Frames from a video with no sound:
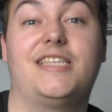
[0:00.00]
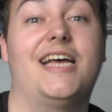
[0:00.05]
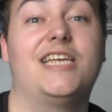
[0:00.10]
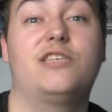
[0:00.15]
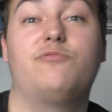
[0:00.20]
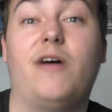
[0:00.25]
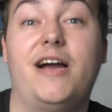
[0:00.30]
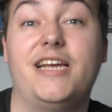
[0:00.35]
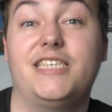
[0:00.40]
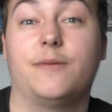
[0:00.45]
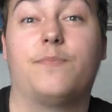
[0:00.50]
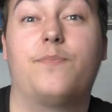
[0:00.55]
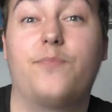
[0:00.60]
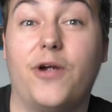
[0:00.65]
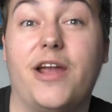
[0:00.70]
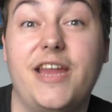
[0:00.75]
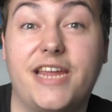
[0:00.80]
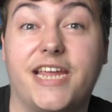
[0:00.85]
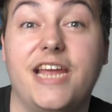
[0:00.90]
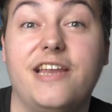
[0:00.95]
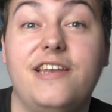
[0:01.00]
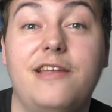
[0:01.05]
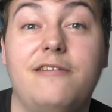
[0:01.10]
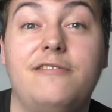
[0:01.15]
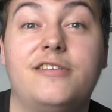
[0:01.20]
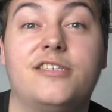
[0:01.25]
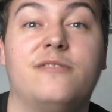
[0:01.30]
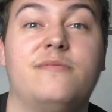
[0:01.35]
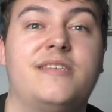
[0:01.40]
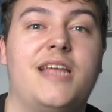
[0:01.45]
That's why it's a breaking
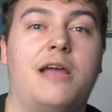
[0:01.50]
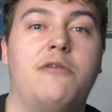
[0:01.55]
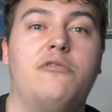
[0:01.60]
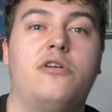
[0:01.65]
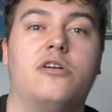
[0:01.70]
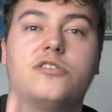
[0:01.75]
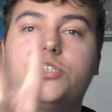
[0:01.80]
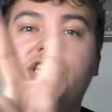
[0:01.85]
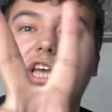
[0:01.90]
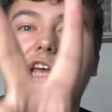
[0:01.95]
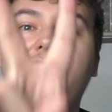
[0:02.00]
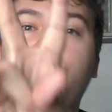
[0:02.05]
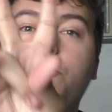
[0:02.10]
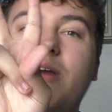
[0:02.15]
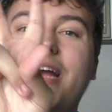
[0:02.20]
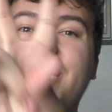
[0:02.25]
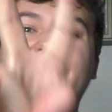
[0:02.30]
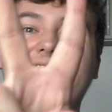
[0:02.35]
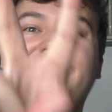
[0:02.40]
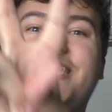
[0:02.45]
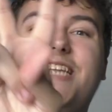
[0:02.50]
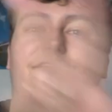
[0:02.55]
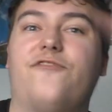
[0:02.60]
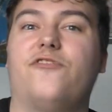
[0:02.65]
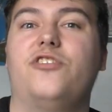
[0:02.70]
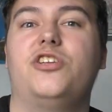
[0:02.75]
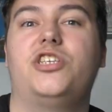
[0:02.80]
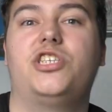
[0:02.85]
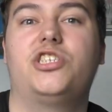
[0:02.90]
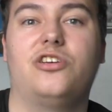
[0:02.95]
news update. We've got two
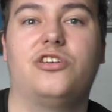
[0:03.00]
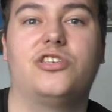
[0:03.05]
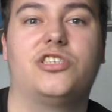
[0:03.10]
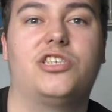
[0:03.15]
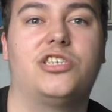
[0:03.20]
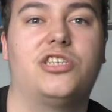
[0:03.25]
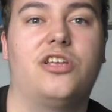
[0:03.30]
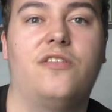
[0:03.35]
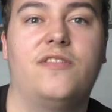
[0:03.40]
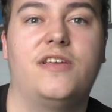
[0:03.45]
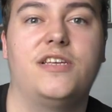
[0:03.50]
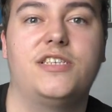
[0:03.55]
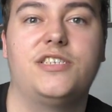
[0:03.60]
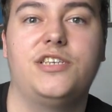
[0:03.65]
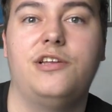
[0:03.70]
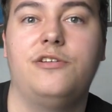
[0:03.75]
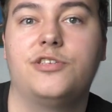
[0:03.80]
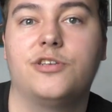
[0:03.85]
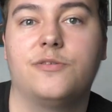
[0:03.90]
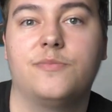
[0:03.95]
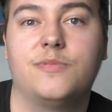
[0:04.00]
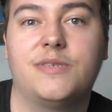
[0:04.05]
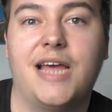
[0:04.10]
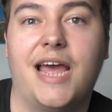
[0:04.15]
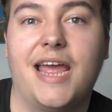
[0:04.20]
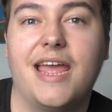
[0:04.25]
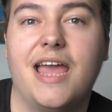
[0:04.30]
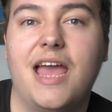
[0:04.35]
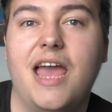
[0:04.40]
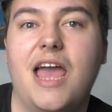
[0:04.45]
different sources on this news
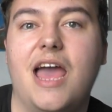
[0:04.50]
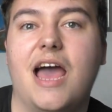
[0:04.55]
update.